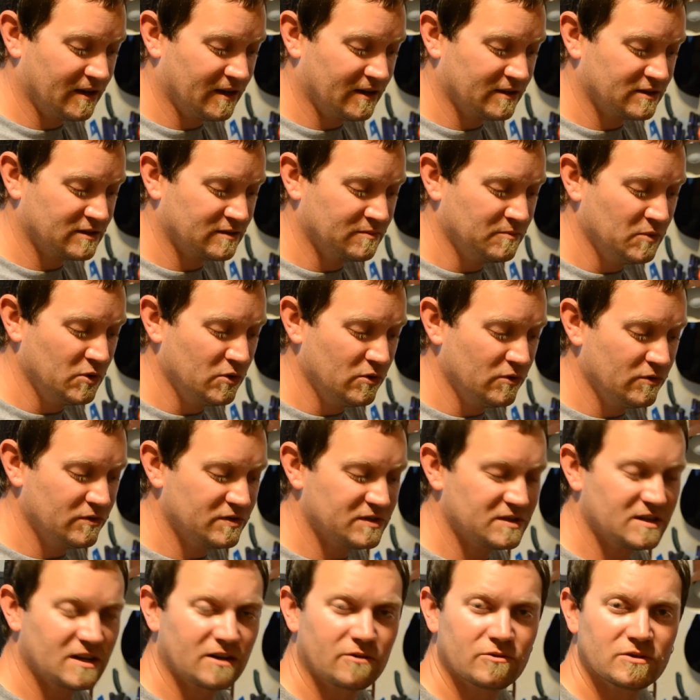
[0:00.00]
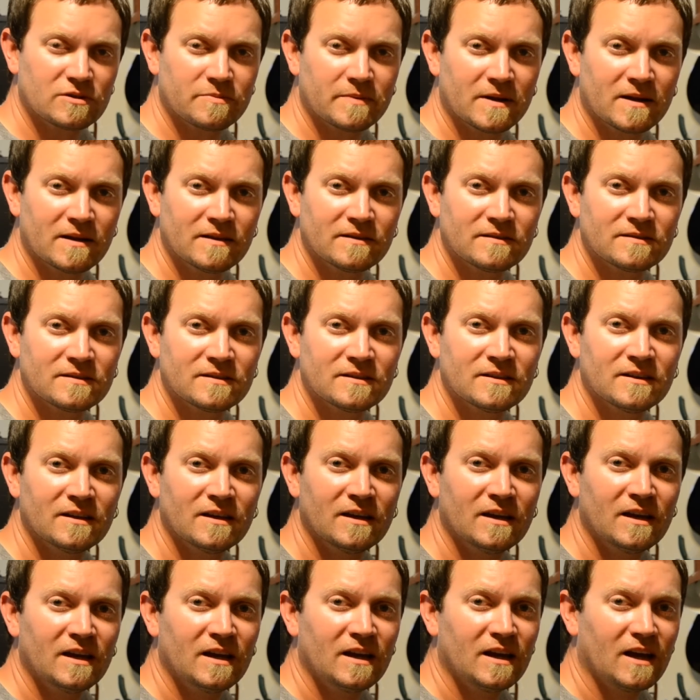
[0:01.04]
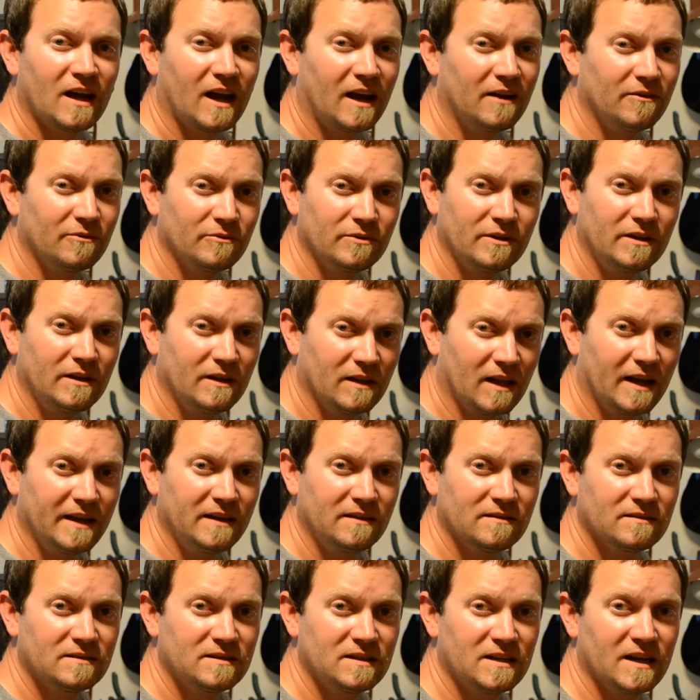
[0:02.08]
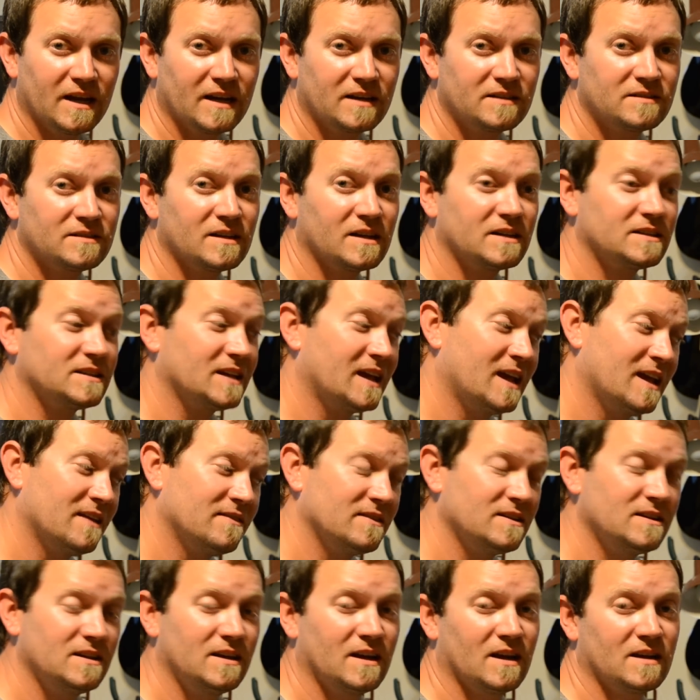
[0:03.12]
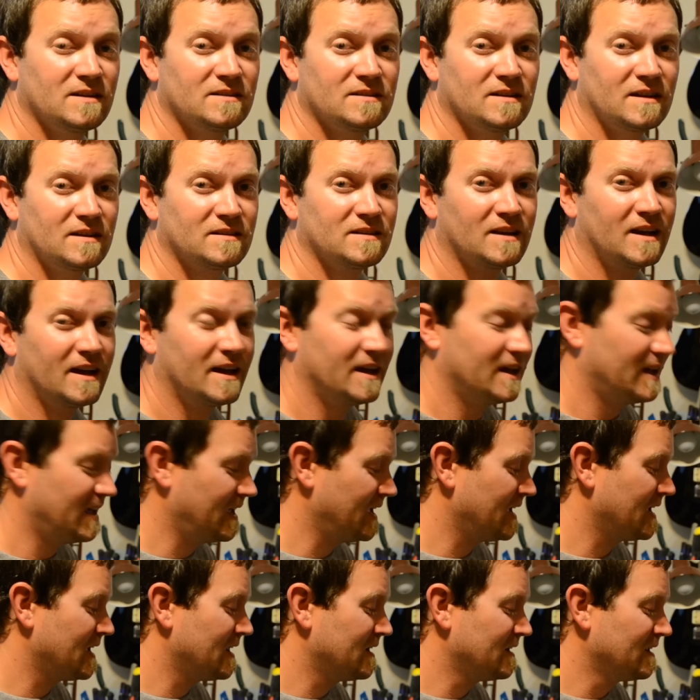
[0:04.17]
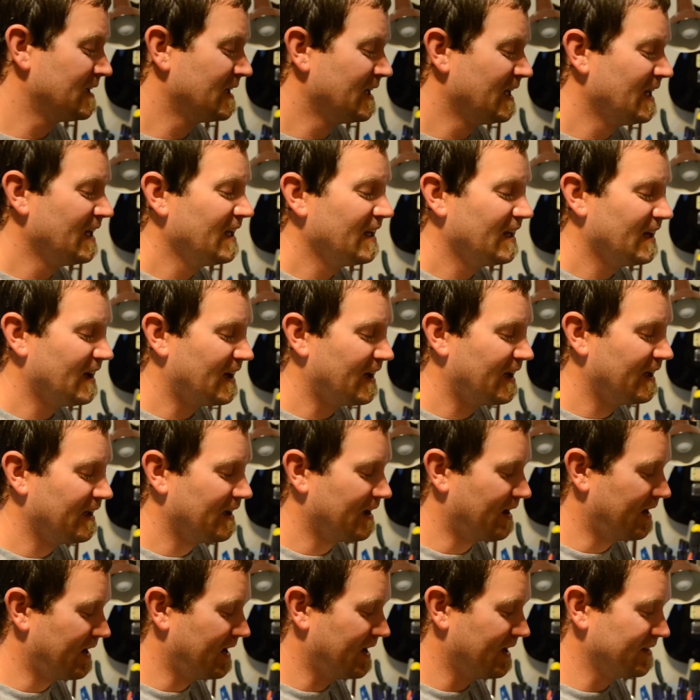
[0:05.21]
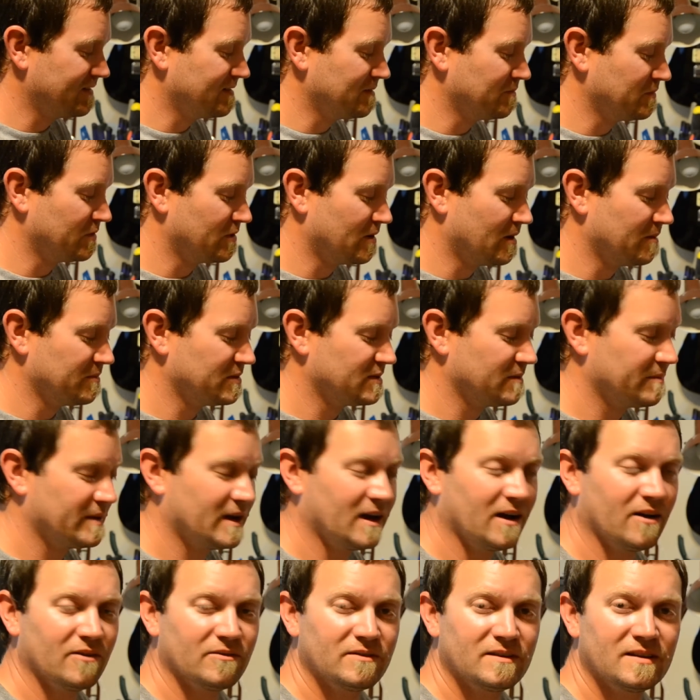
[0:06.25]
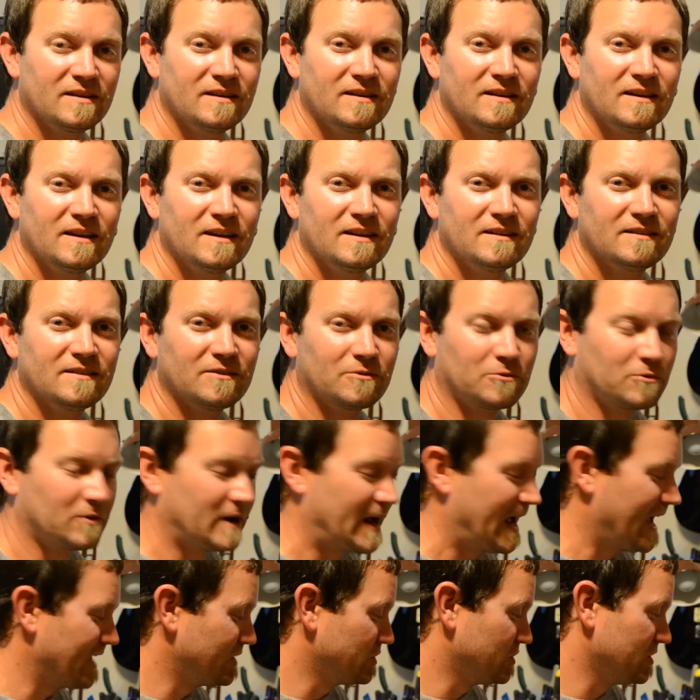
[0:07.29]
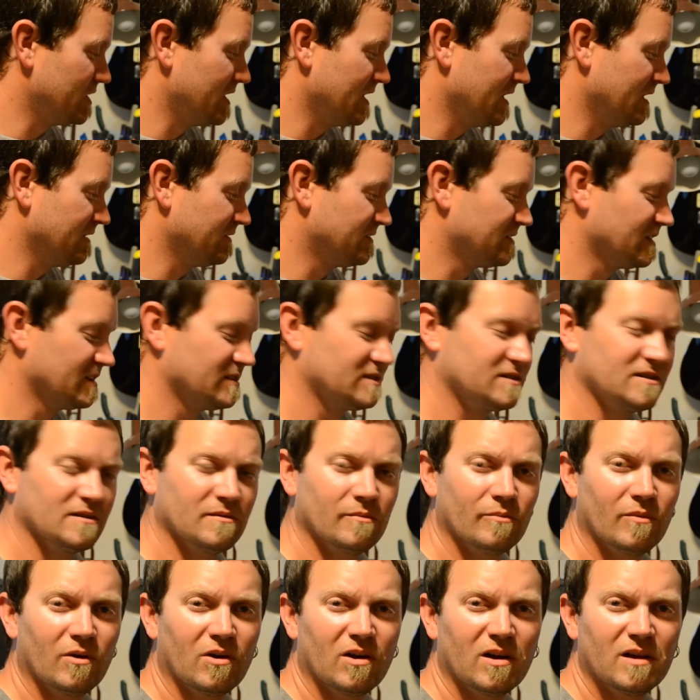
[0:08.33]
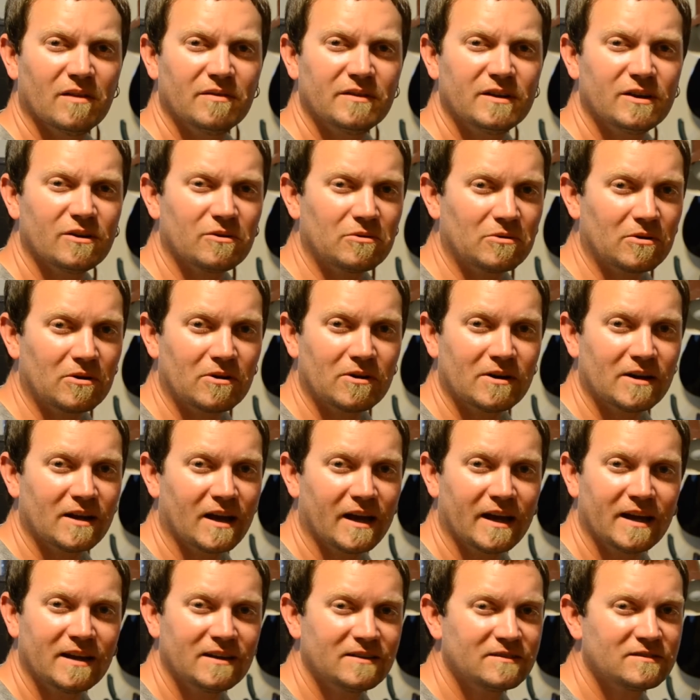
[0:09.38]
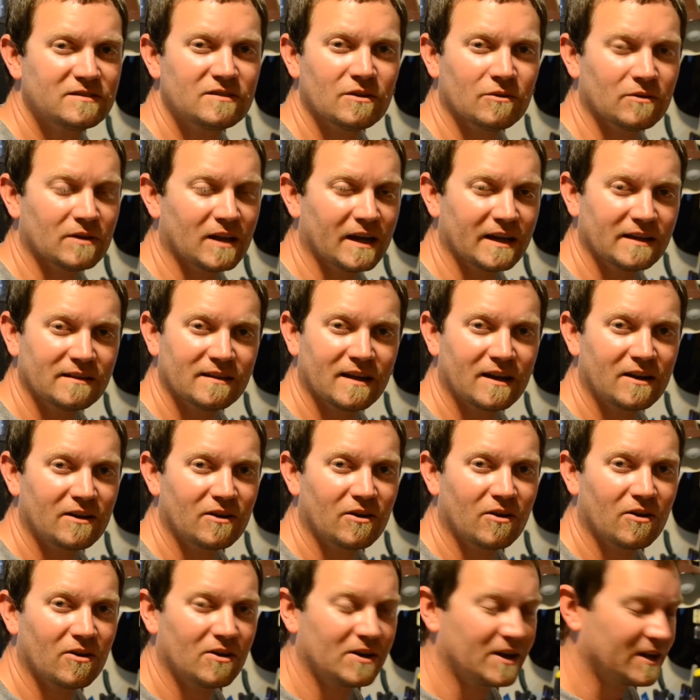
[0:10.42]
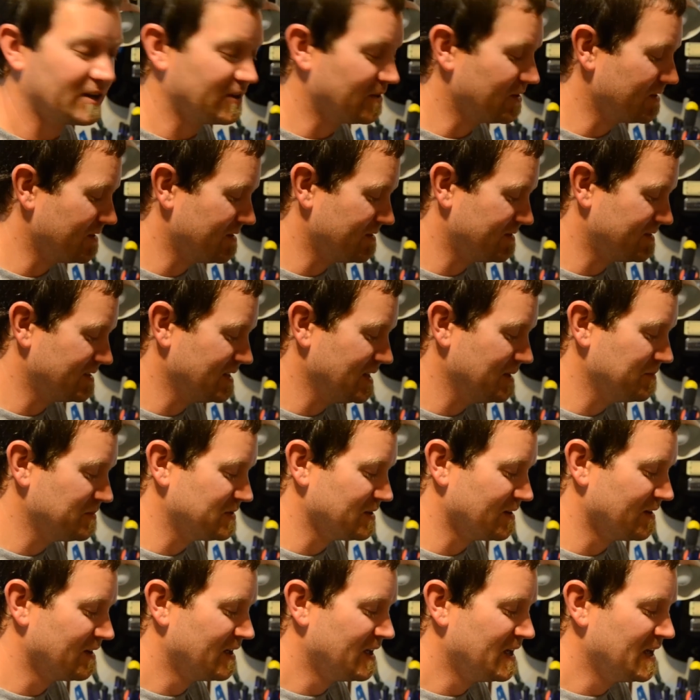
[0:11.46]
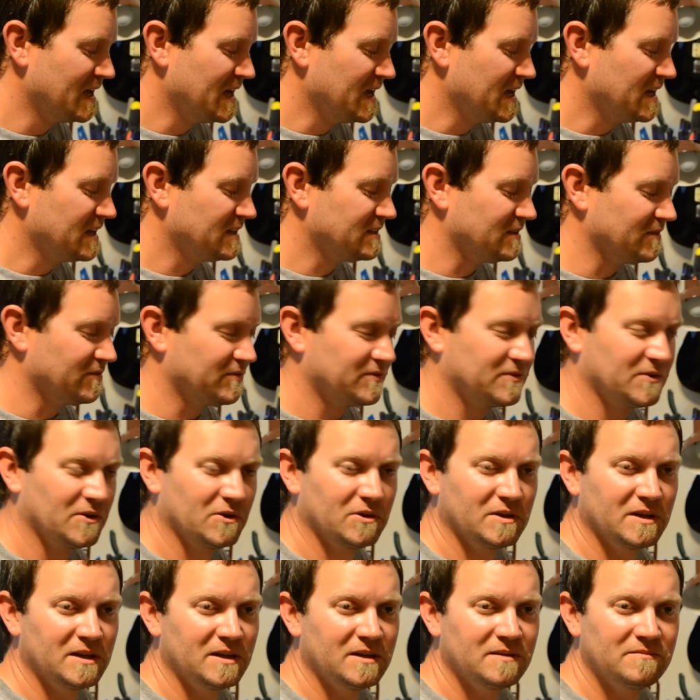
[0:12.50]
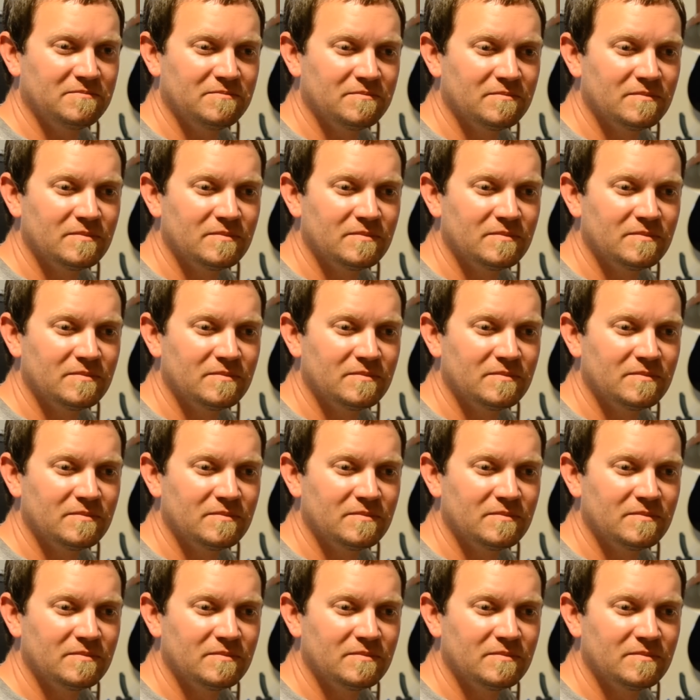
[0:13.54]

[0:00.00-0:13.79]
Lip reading: smooth stick response, I really like the DX6 and the DX6i, and I had some grumps about the ratcheting system on the Aurora 9. I just don't like that at all, and I couldn't seem to fully